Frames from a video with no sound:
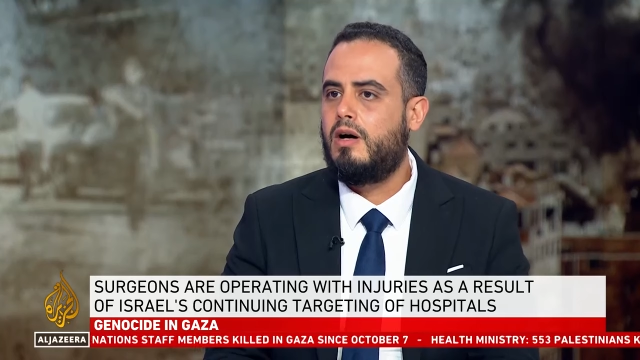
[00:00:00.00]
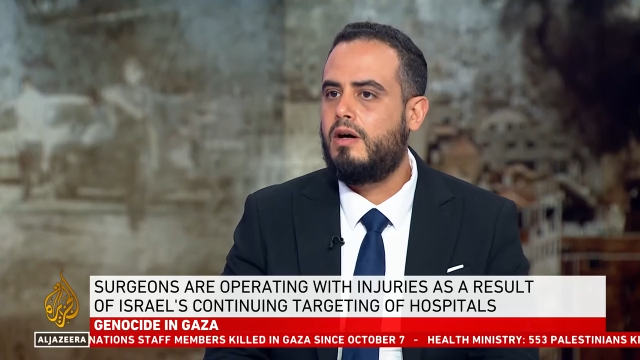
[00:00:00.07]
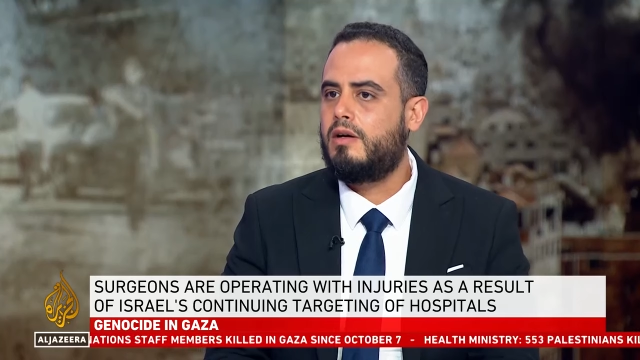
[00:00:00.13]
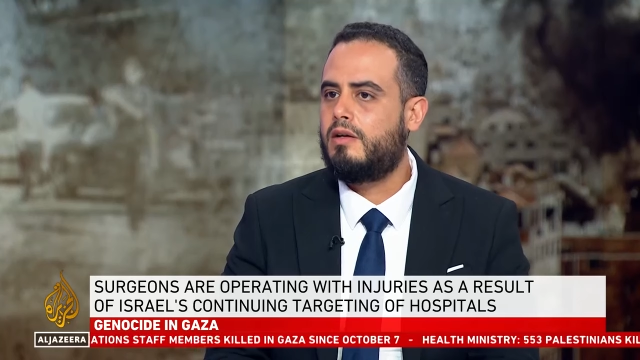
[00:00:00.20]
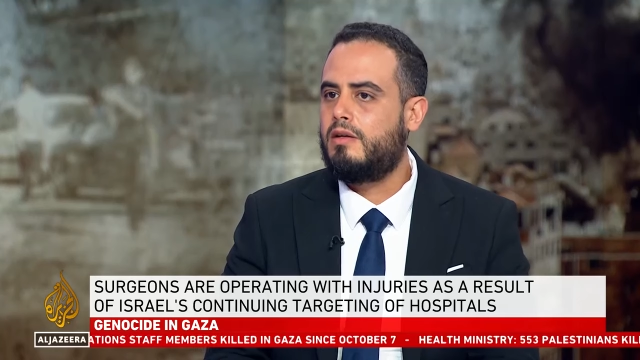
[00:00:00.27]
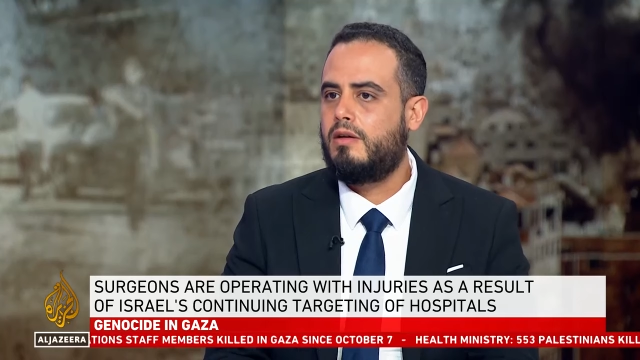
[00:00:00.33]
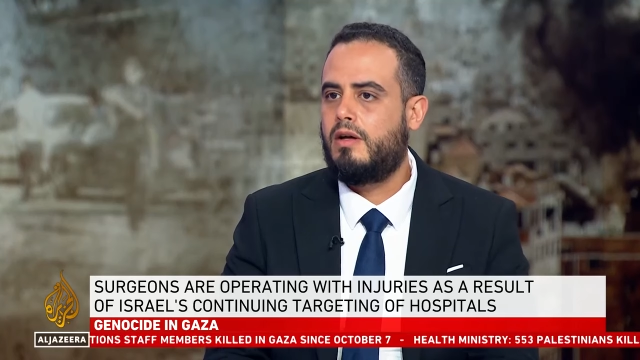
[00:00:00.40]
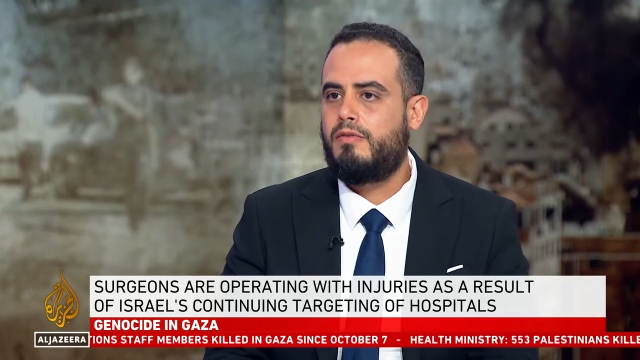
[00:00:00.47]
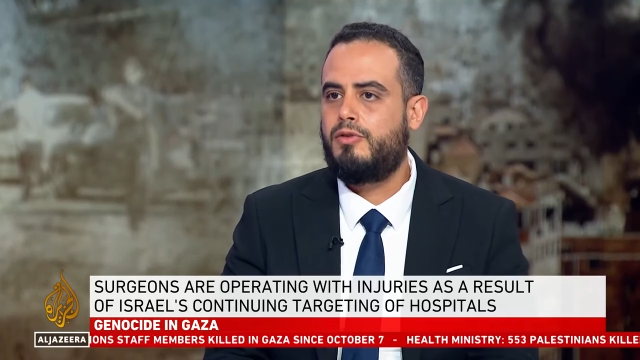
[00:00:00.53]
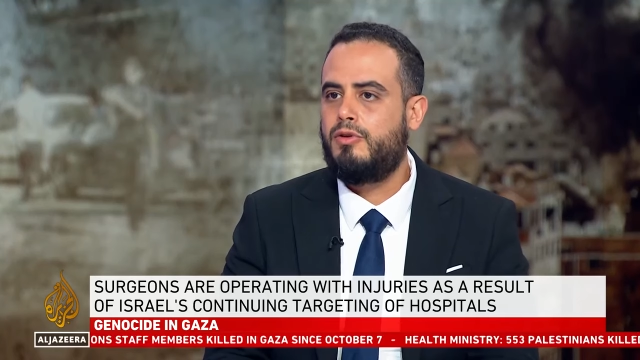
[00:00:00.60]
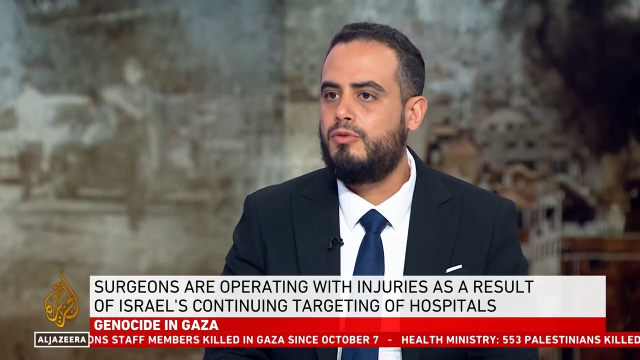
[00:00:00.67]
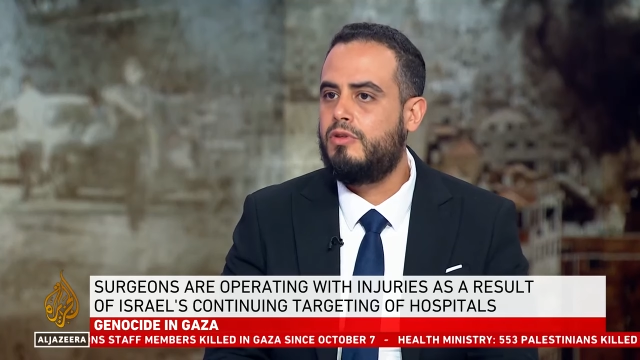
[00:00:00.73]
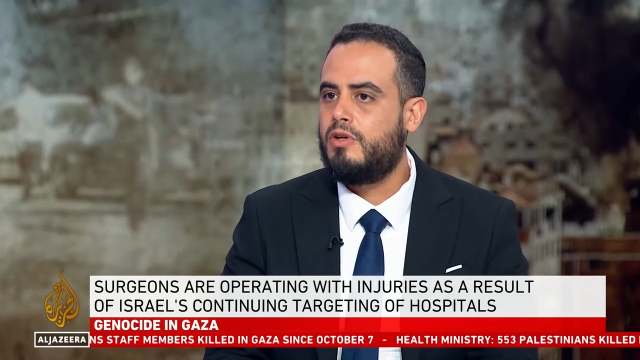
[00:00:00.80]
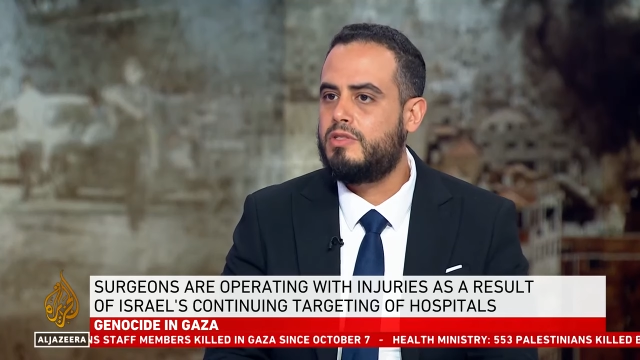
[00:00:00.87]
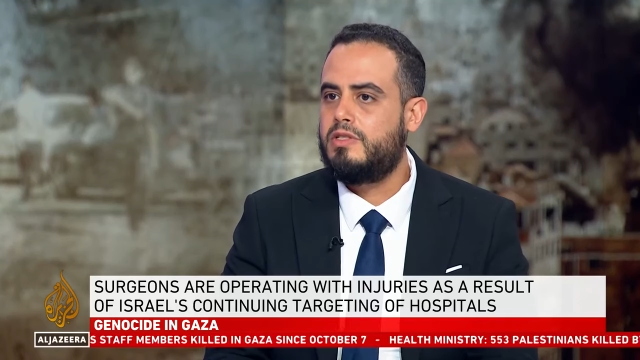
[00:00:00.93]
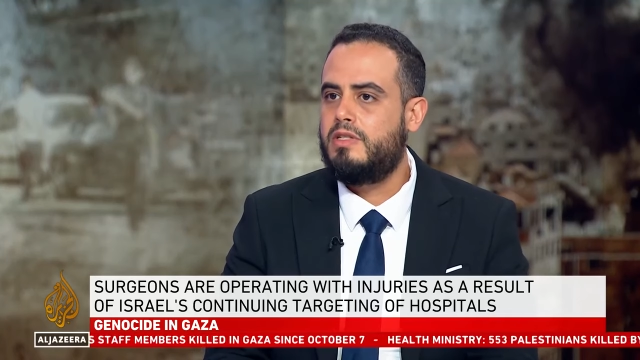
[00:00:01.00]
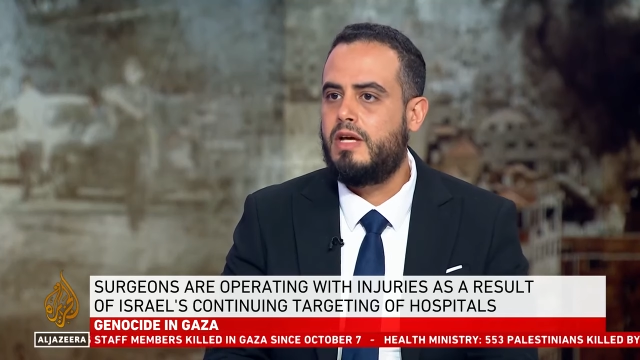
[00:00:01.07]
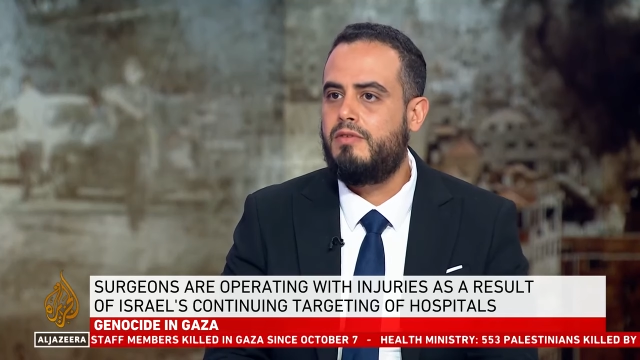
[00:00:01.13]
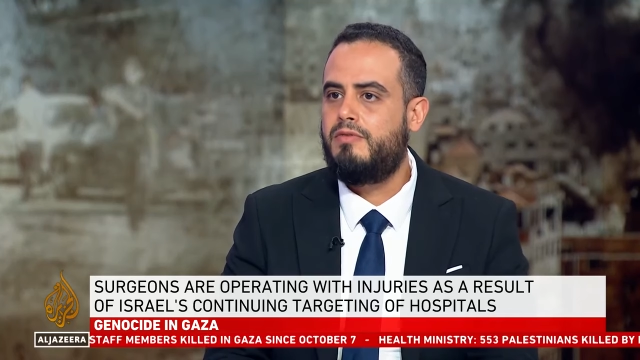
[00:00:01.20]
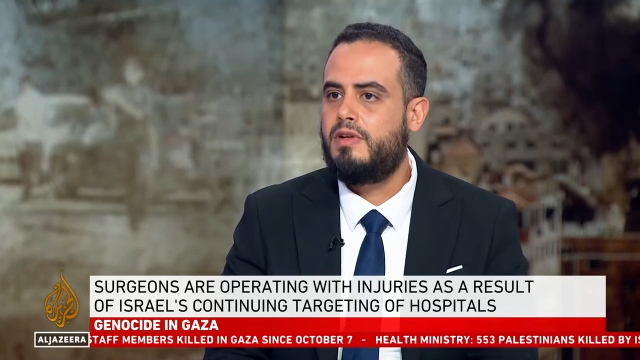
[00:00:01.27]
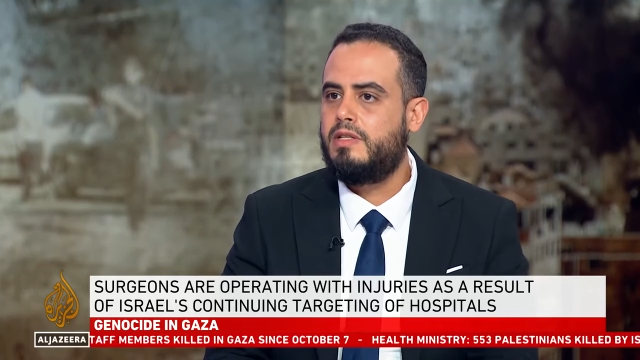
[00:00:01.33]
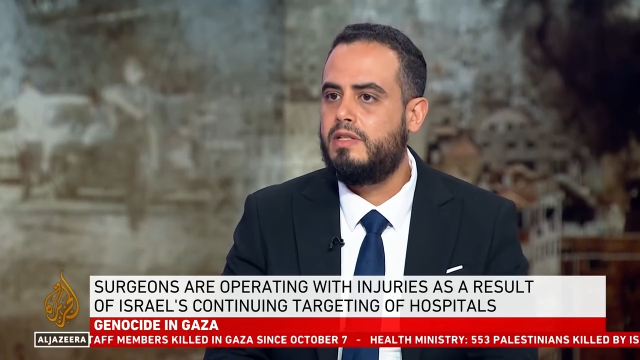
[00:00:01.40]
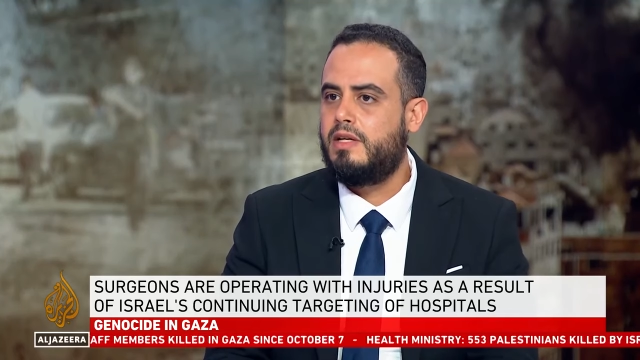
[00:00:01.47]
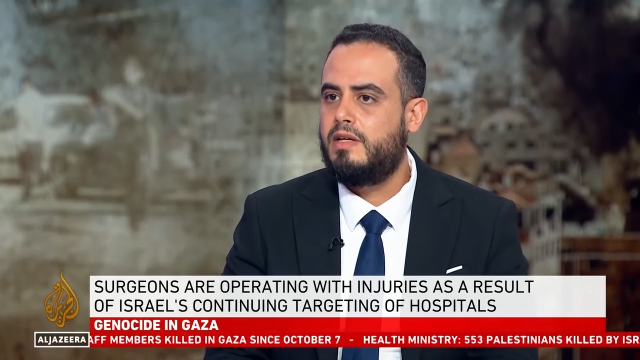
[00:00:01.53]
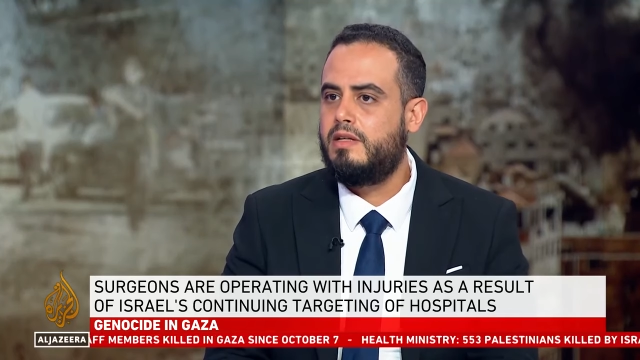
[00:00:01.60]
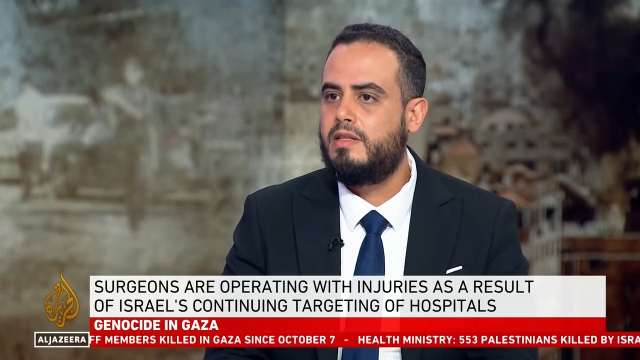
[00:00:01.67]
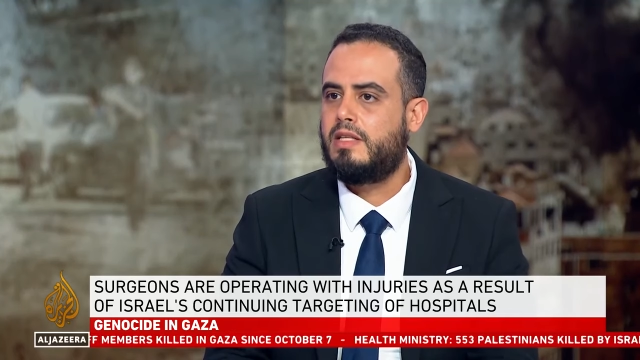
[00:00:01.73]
are a few dozen every day